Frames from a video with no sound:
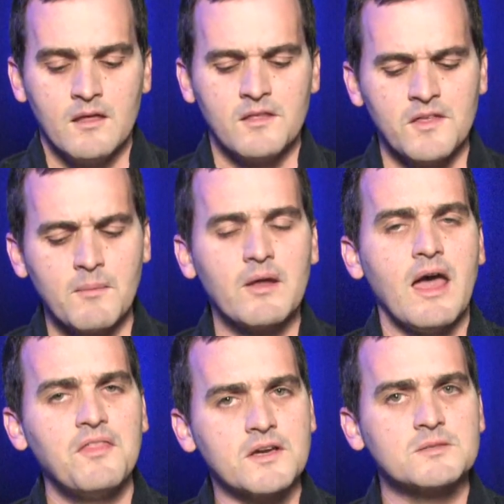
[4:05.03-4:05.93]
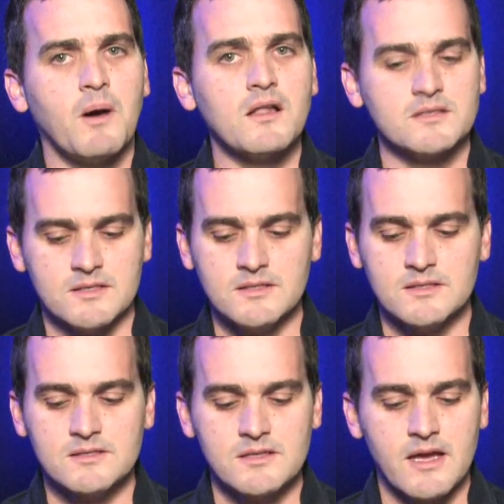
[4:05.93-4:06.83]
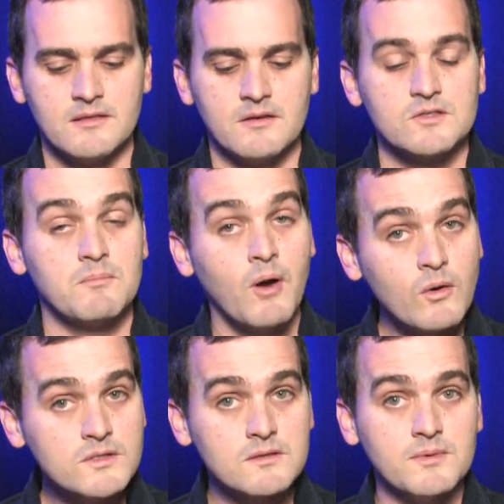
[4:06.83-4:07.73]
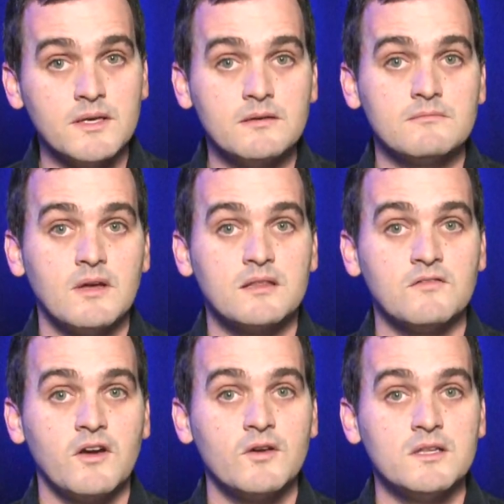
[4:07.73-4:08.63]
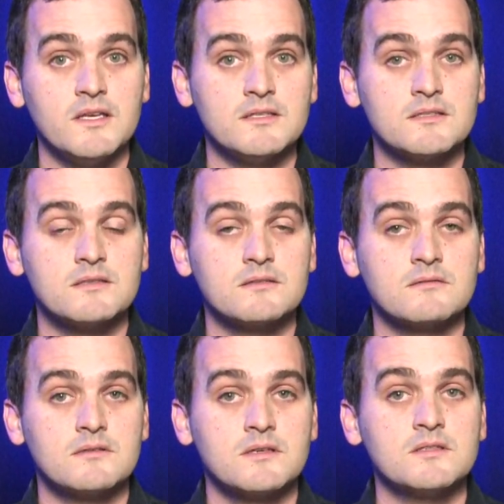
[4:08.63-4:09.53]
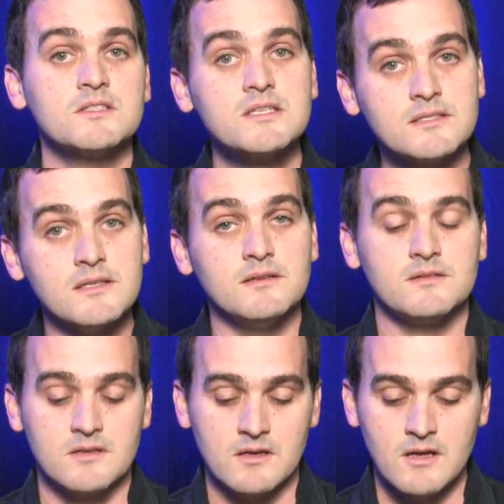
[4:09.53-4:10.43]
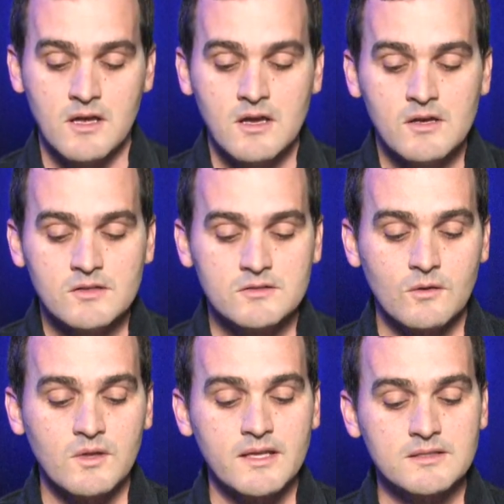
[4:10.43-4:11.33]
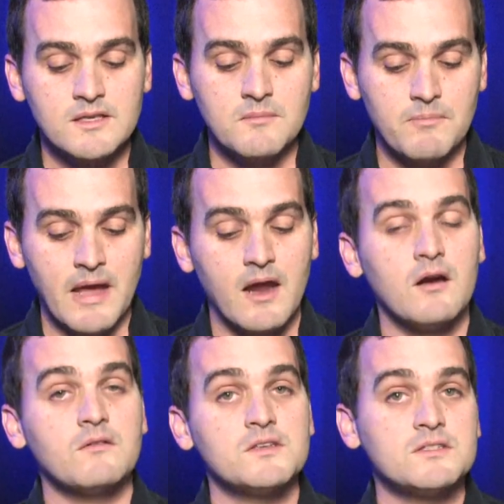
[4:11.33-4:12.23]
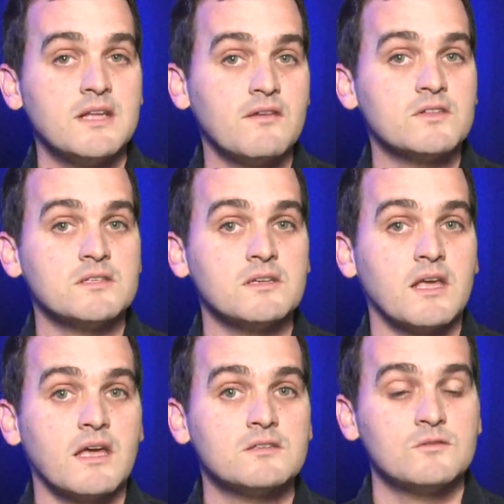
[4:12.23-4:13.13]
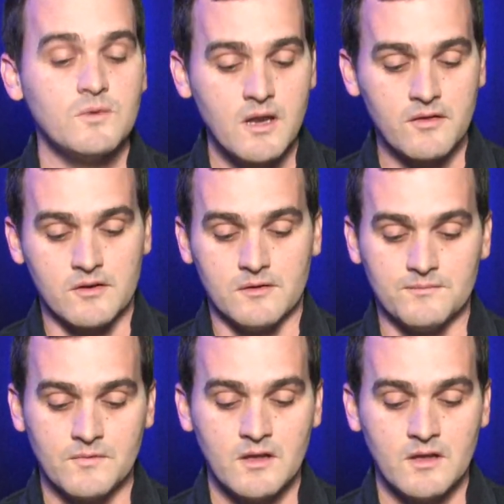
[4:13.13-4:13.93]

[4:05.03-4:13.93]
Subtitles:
The thing about ethics policies is that they're supposed to be, at the very least, consistent. So let's compare this Davidson case to another.